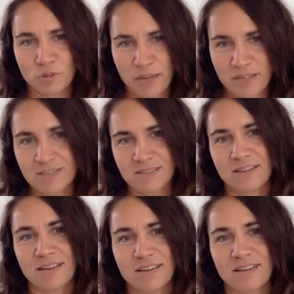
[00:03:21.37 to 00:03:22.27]
best
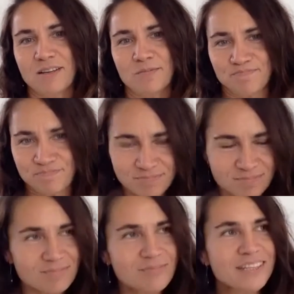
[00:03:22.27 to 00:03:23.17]

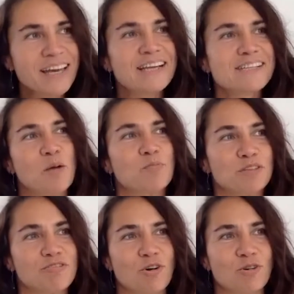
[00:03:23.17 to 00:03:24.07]

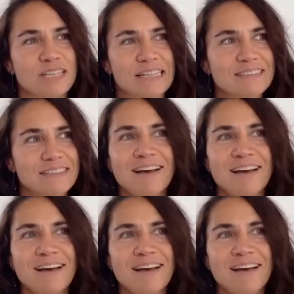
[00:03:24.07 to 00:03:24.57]
example for that.